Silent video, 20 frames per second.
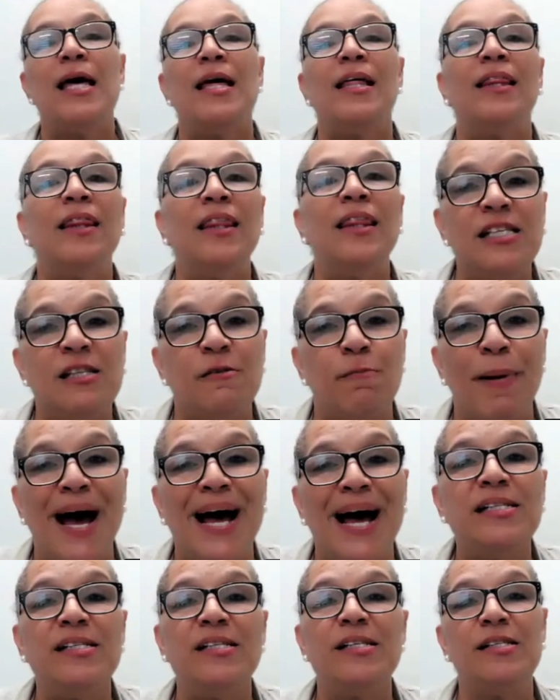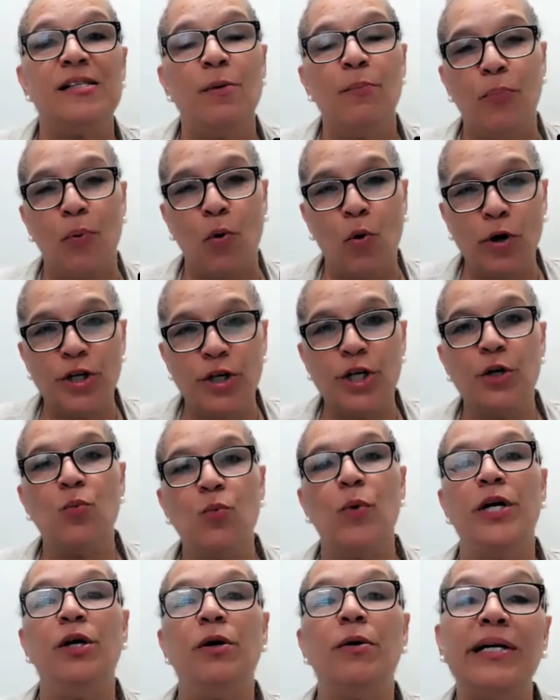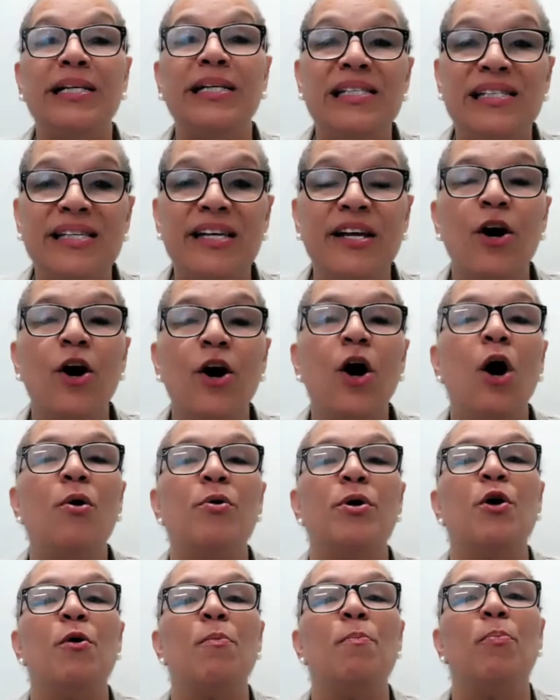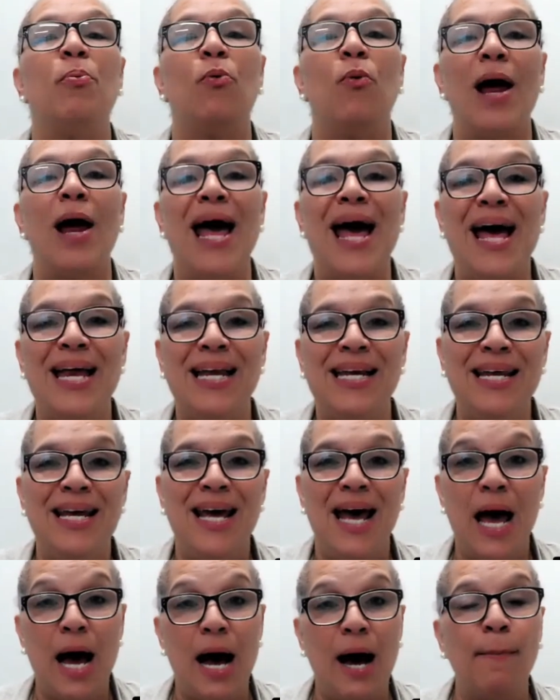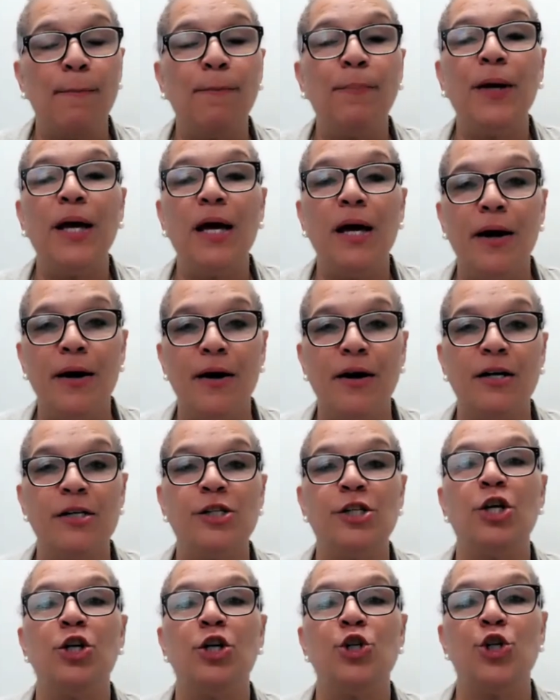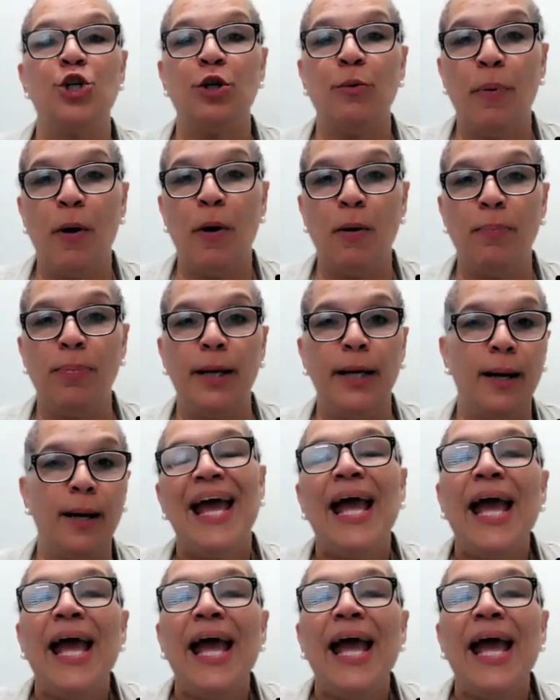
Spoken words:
This bias is important when you consider how your brand appears to the public.